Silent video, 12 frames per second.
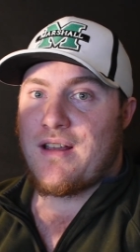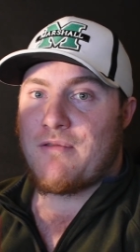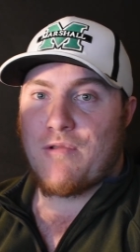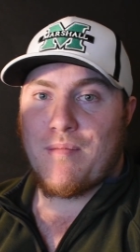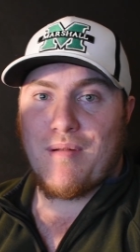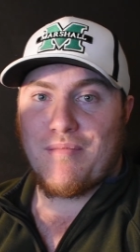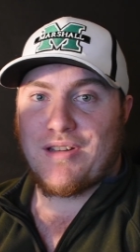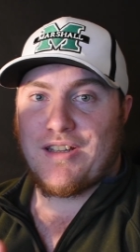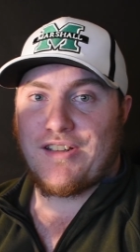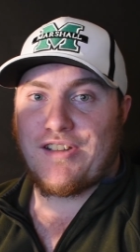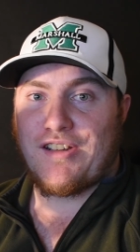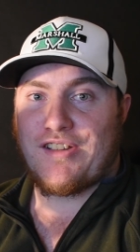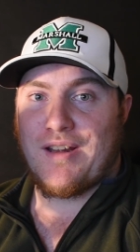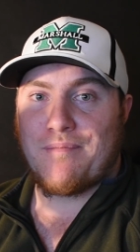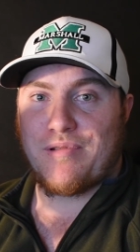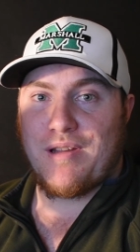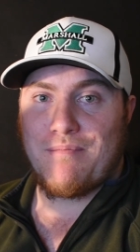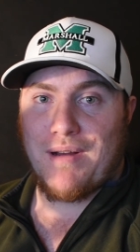Remember, this is
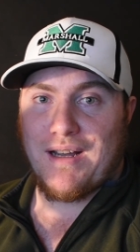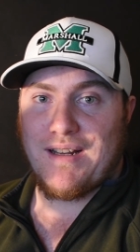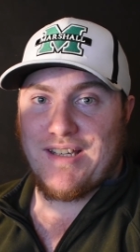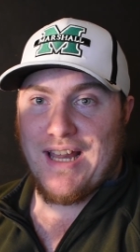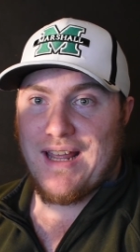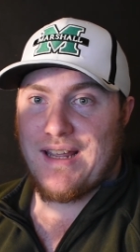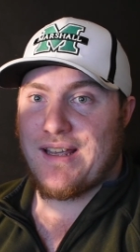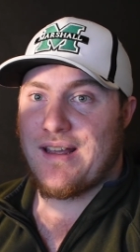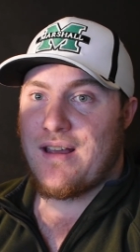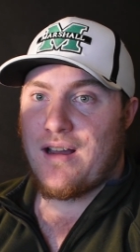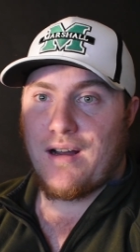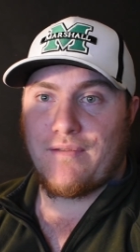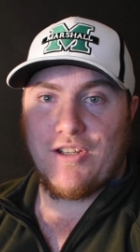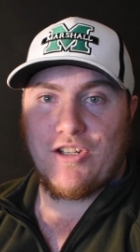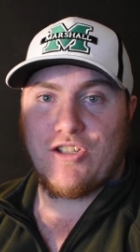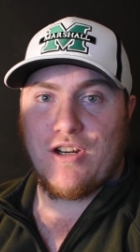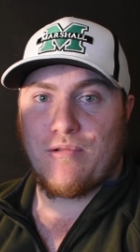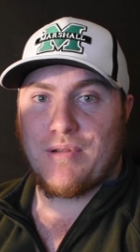simply my take of the
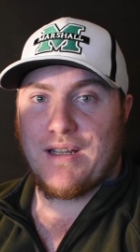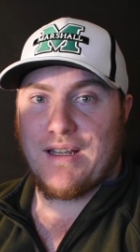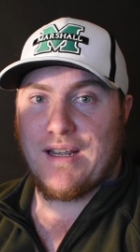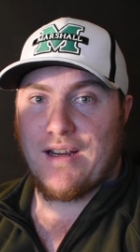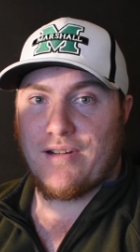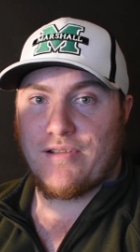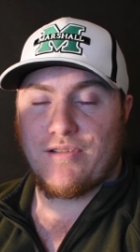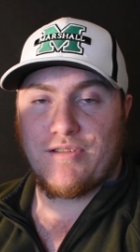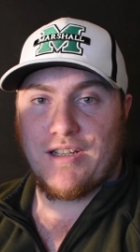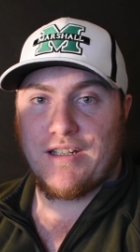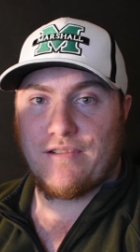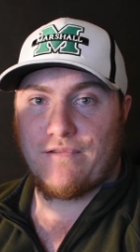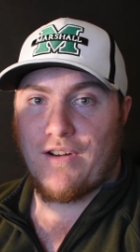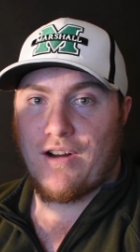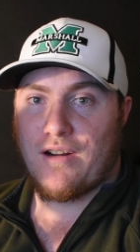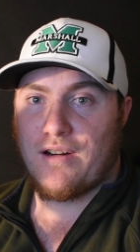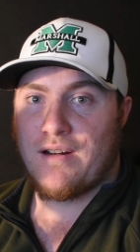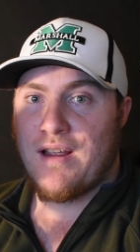show and the characters thus
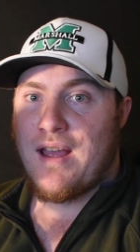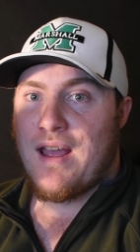far,